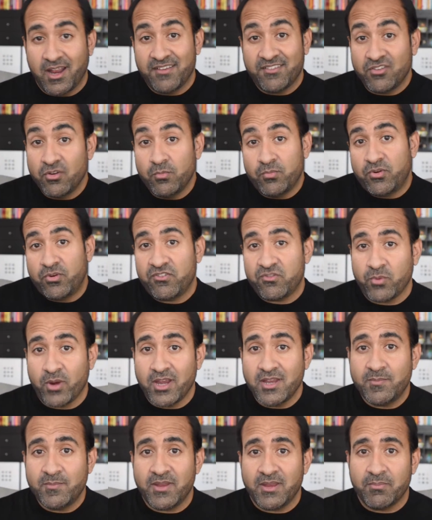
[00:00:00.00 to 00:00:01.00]
assume
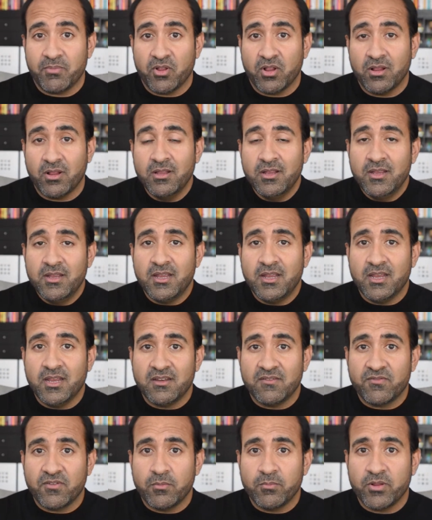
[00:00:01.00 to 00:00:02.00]
persuade people in
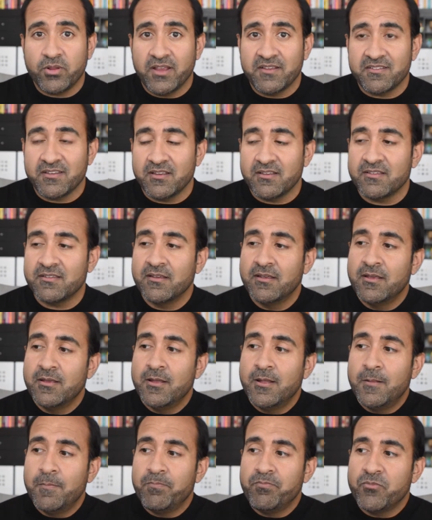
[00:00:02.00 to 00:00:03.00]
different places,
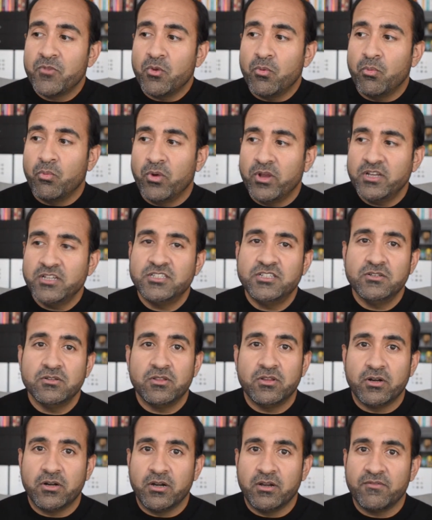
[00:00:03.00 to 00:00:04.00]
what did you
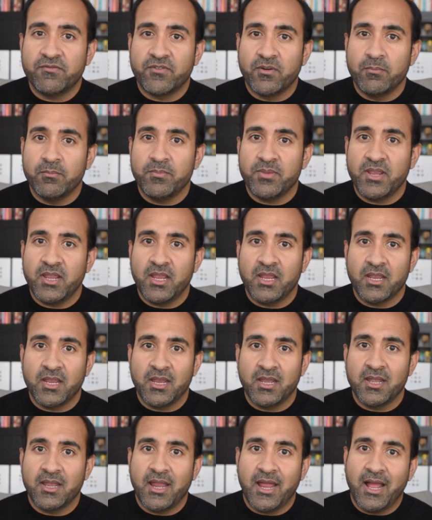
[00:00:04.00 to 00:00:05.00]
learn from being
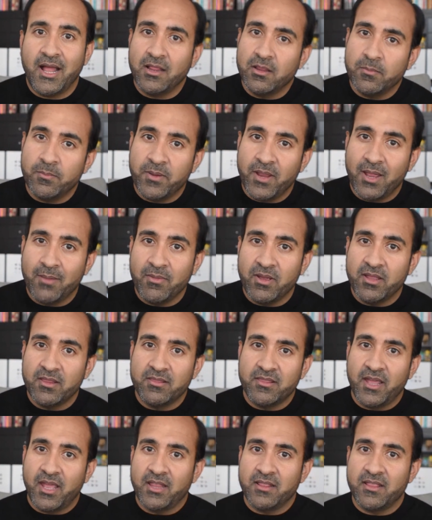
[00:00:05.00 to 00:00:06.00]
in Alabama
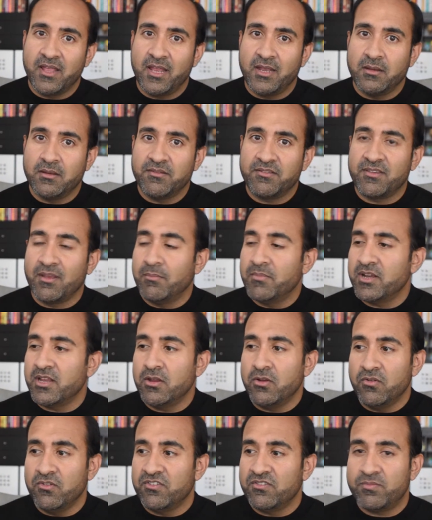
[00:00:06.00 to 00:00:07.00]
that somebody
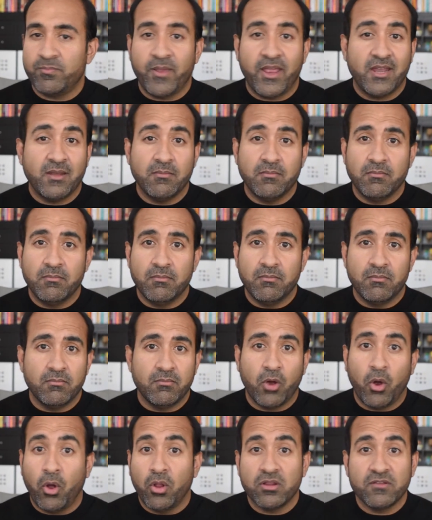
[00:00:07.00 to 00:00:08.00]
who's spent
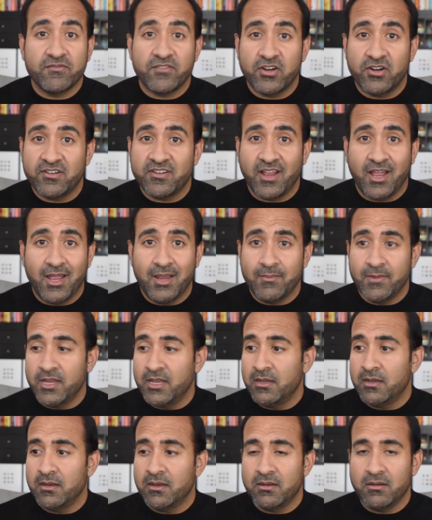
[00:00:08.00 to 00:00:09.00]
all of their time
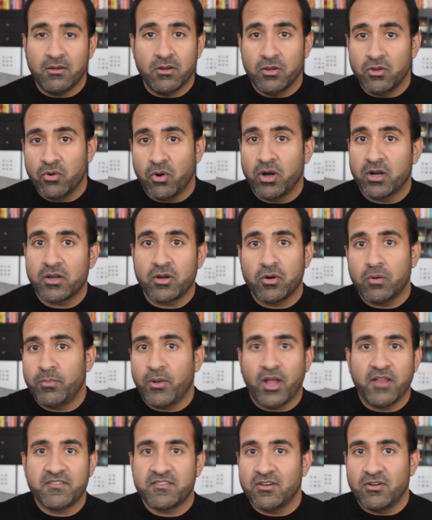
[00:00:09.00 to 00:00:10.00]
in New York or
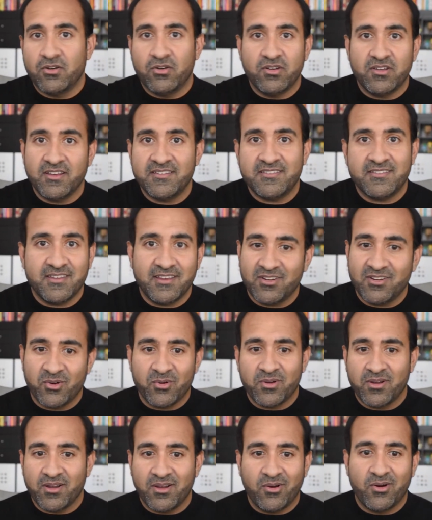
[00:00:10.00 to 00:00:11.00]
Boston or DC
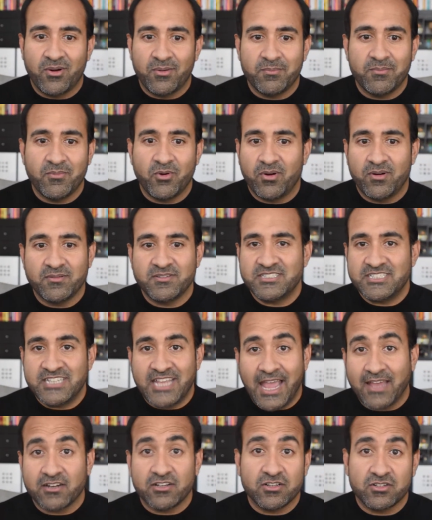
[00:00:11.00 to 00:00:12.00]
or
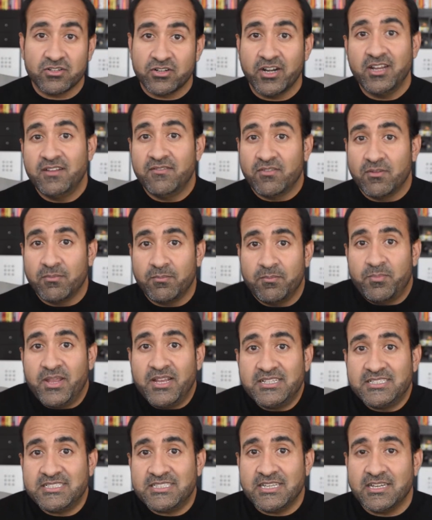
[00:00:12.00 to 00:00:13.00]
Seattle or any of the
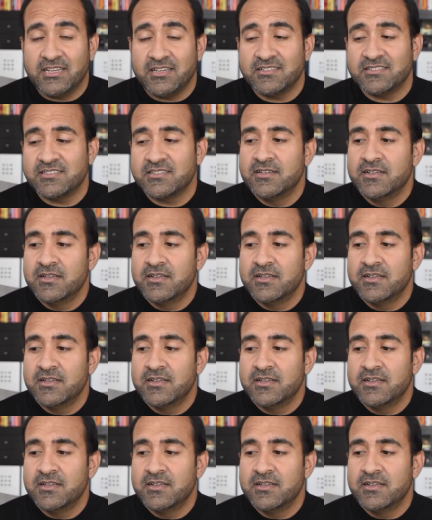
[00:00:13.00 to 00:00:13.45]
big cities